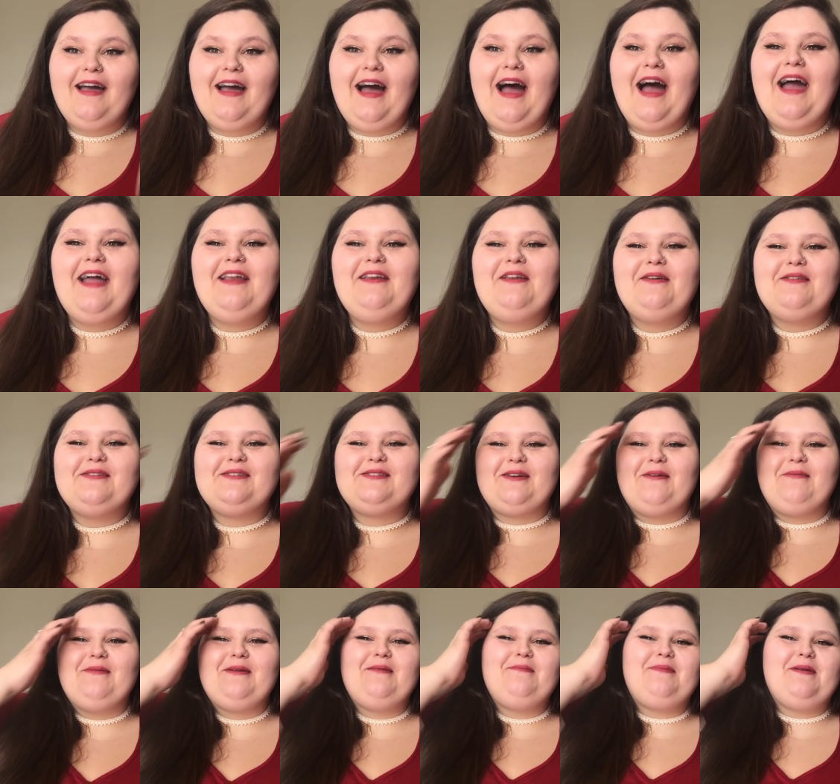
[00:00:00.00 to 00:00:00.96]
I know
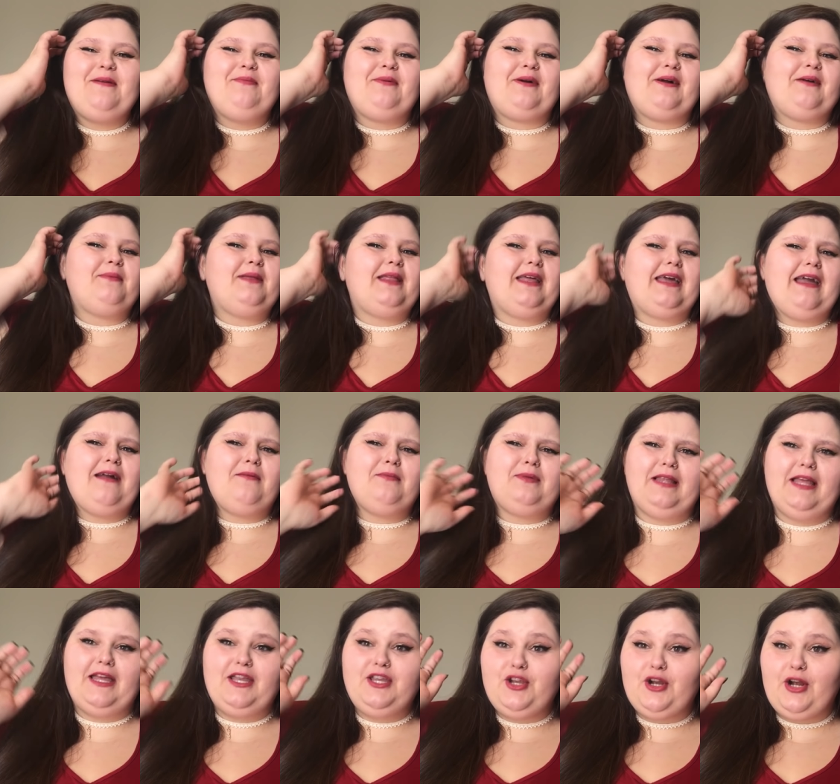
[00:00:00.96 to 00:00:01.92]
so many people are gonna be like,
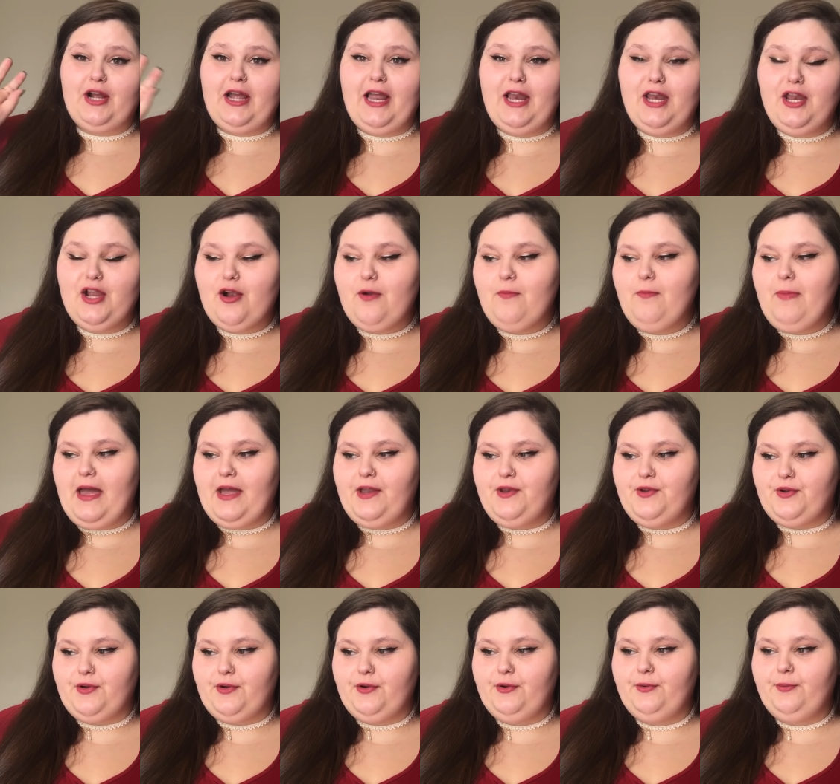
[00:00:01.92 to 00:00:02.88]
Amberlynn, you're in your
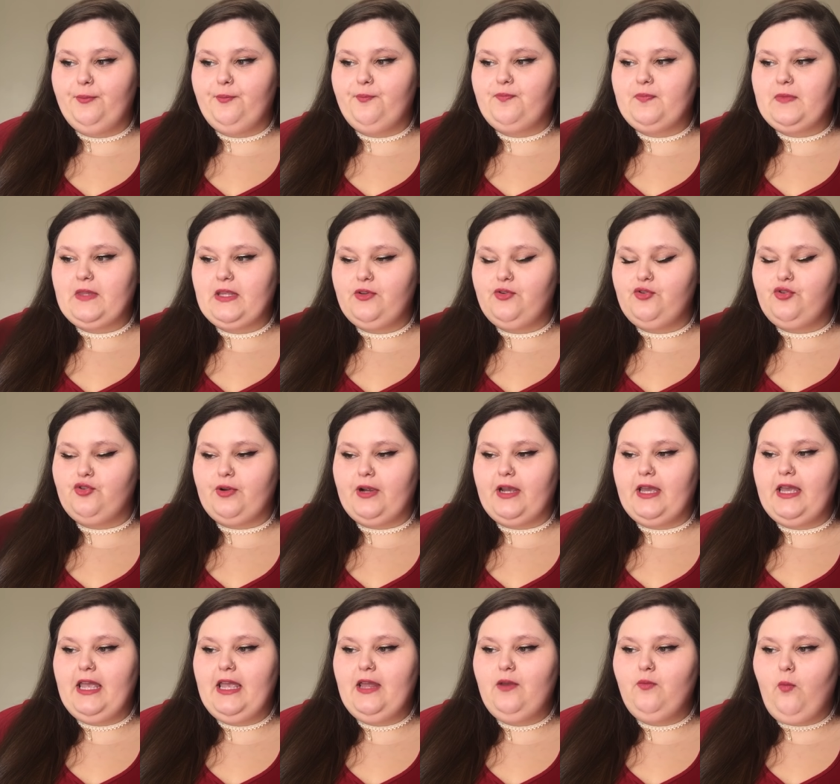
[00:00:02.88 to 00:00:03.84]
bedroom
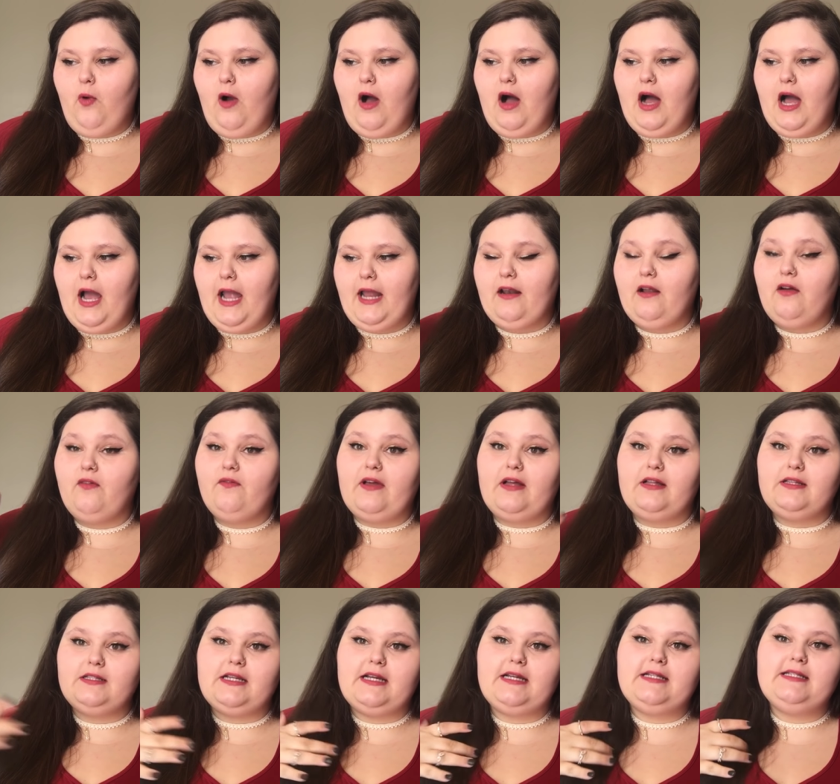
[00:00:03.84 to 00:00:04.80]
drinking wine on
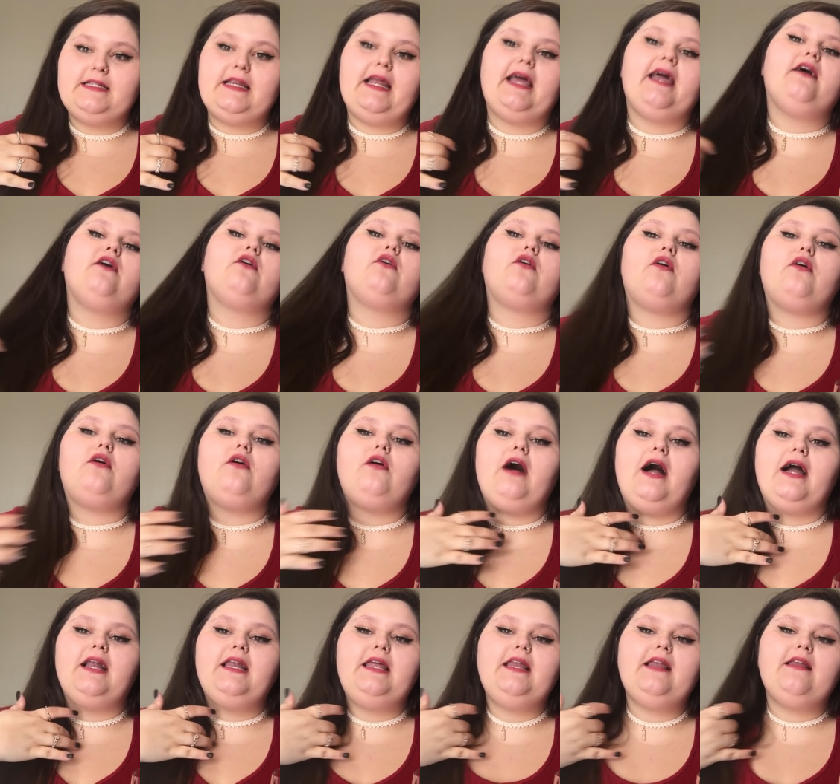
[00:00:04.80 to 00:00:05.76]
Valentine's Day. Girl,
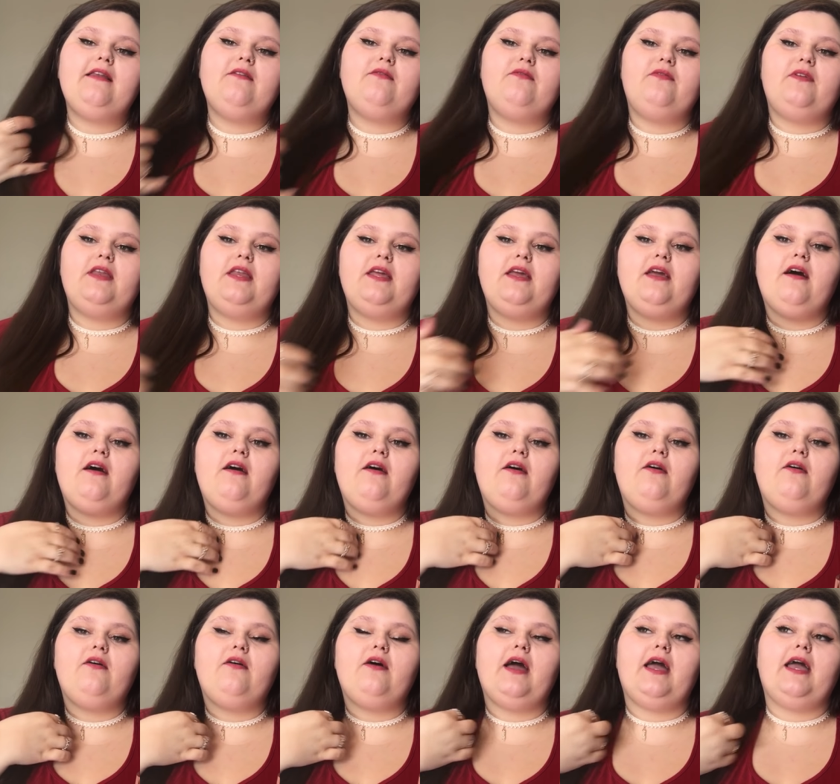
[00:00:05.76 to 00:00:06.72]
I needed a
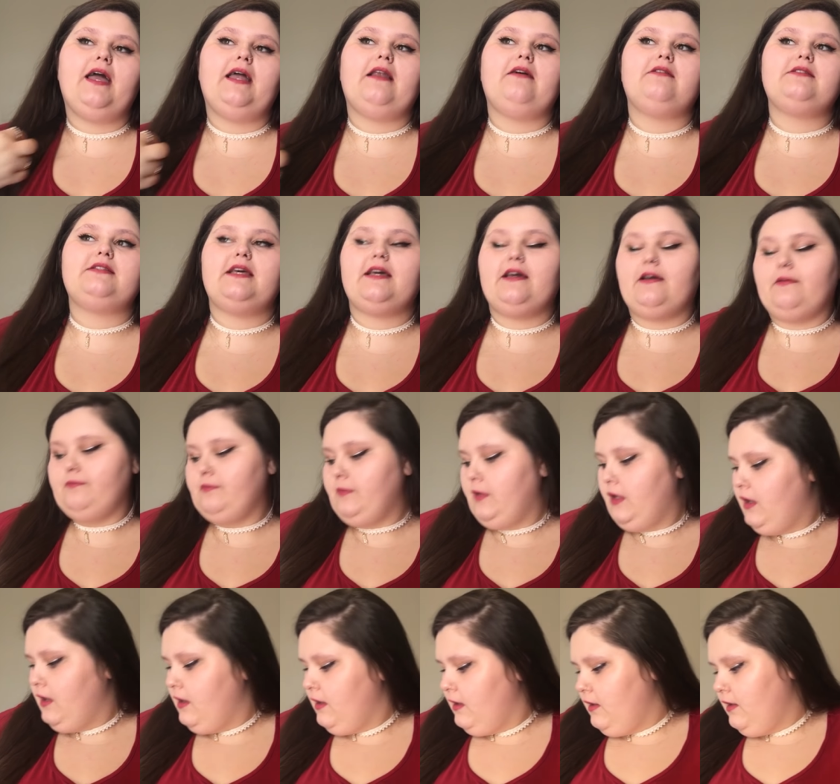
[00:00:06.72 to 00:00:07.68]
video and I was like,
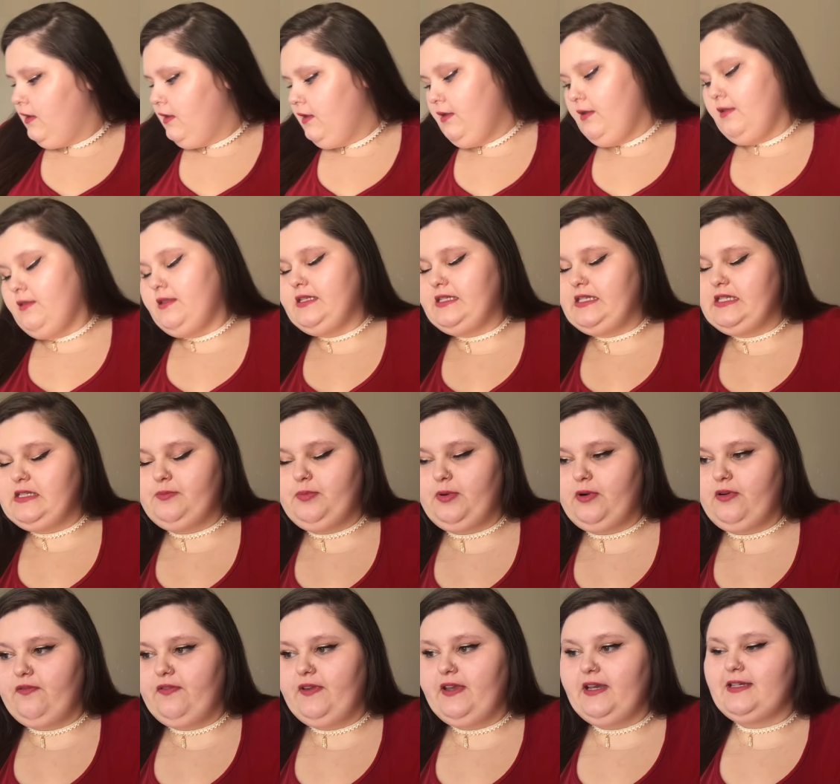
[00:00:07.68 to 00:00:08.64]
this is
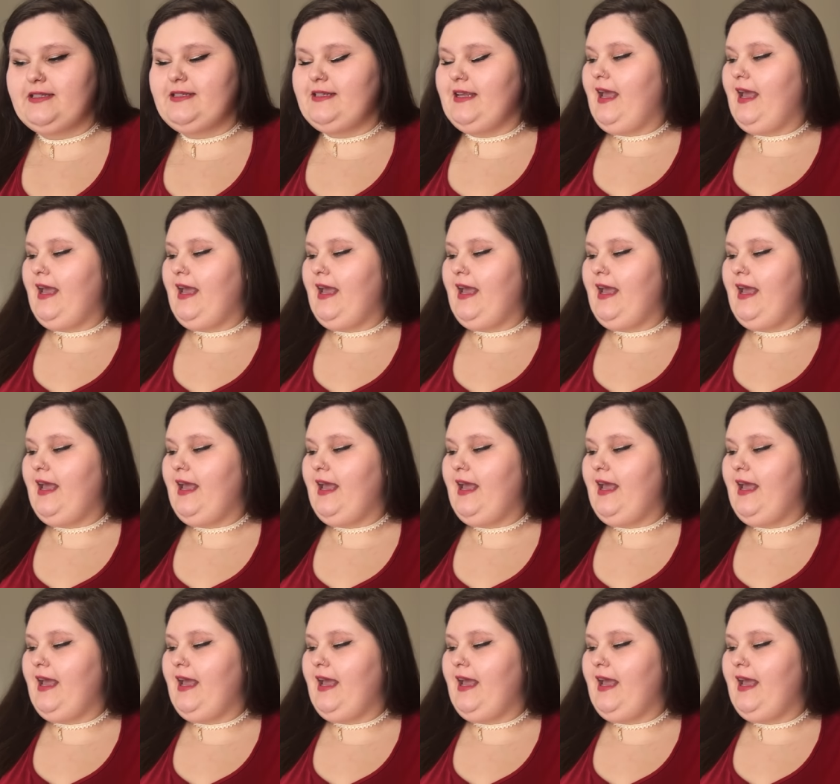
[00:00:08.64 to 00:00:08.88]
perfect.